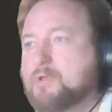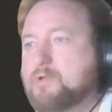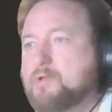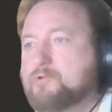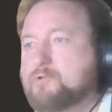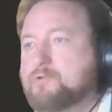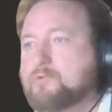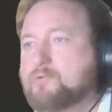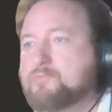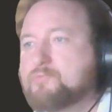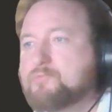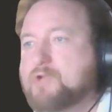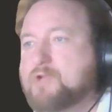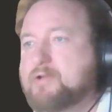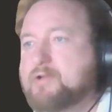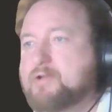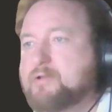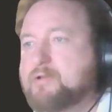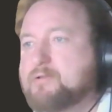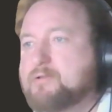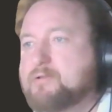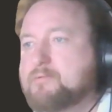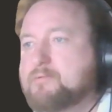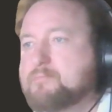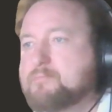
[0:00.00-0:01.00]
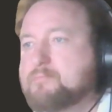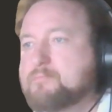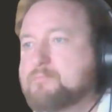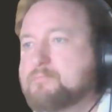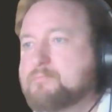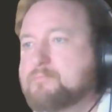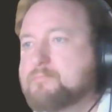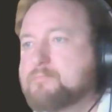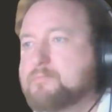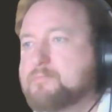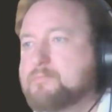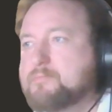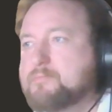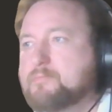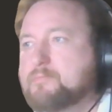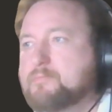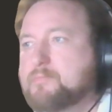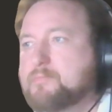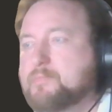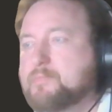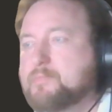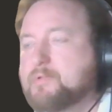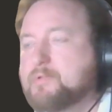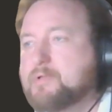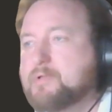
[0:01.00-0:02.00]
I'm threatening
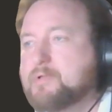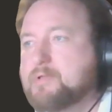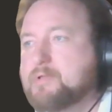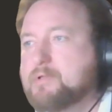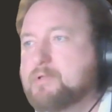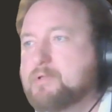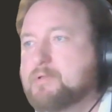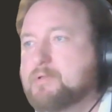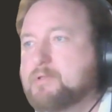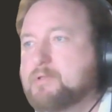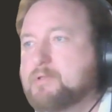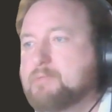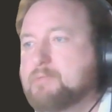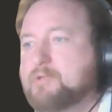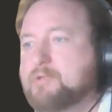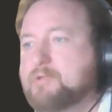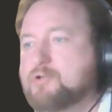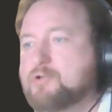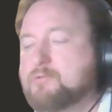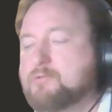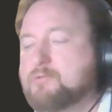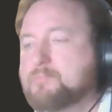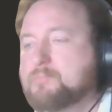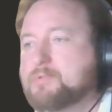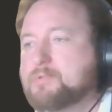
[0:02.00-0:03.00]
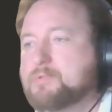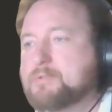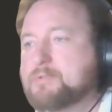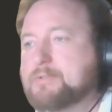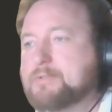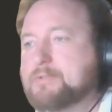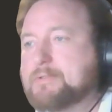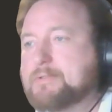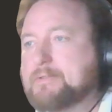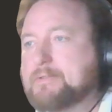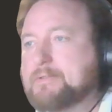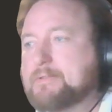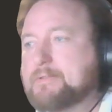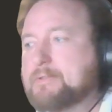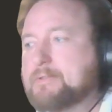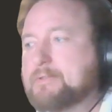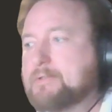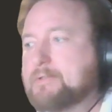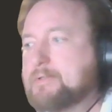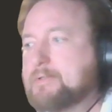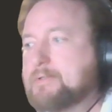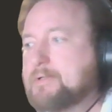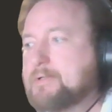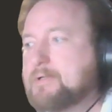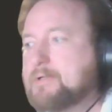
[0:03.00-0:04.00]
the bishop,
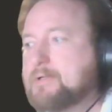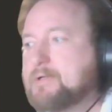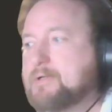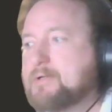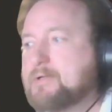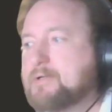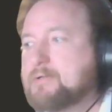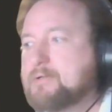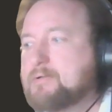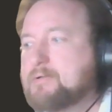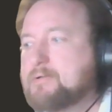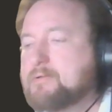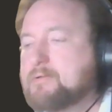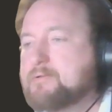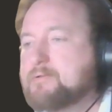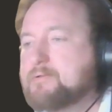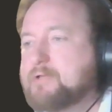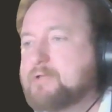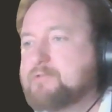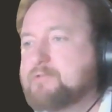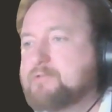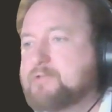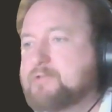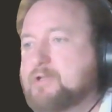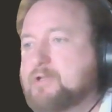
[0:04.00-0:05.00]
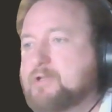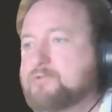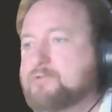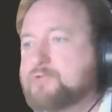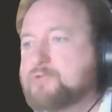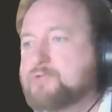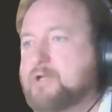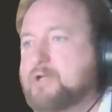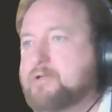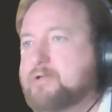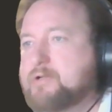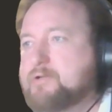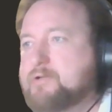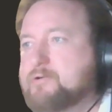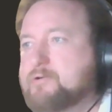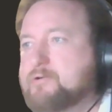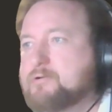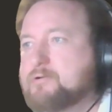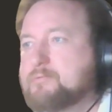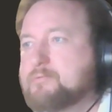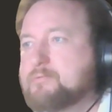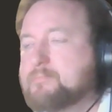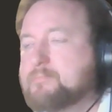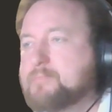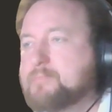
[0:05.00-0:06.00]
and yes, they can trade
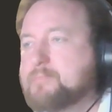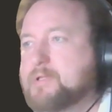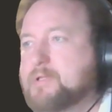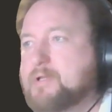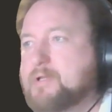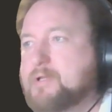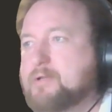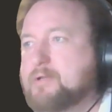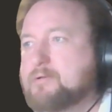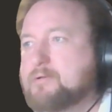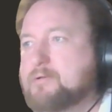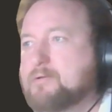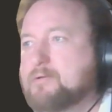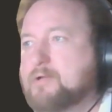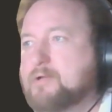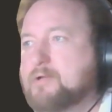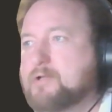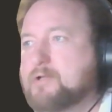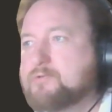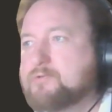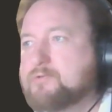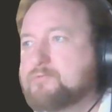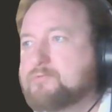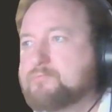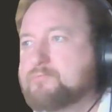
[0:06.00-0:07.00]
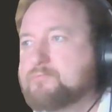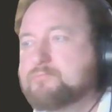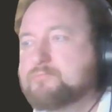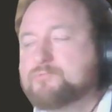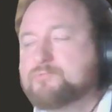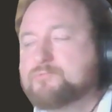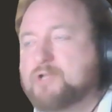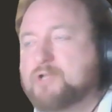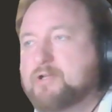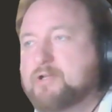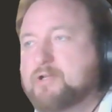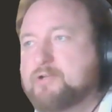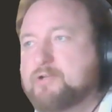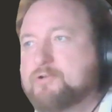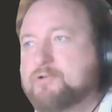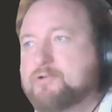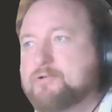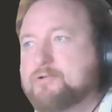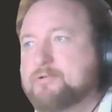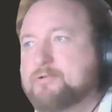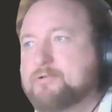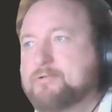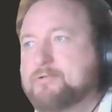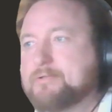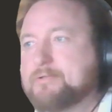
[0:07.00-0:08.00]
here, but then I can trade
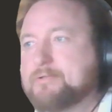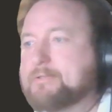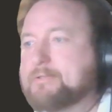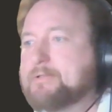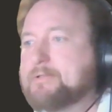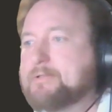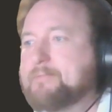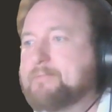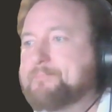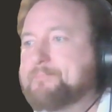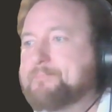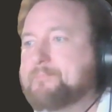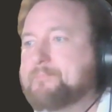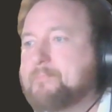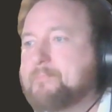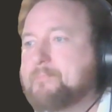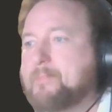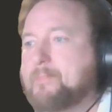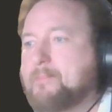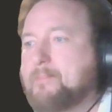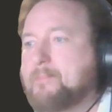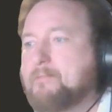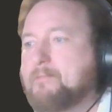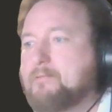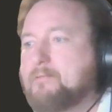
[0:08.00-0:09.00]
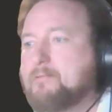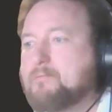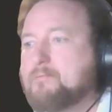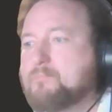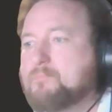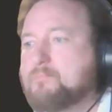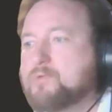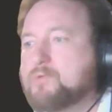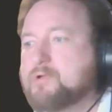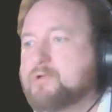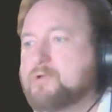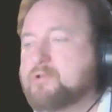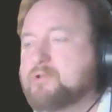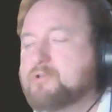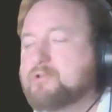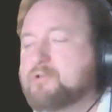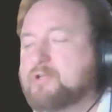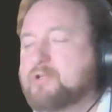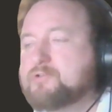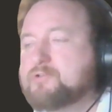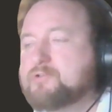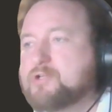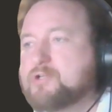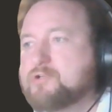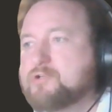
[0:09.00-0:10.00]
here, we're
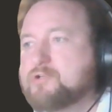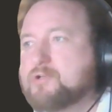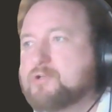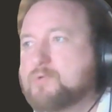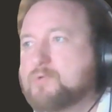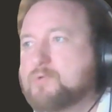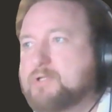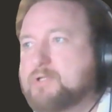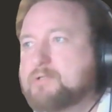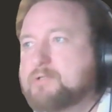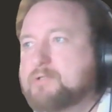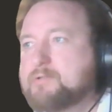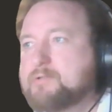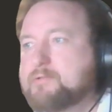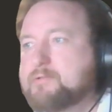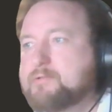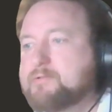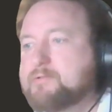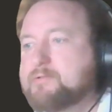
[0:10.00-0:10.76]
exchanging queens,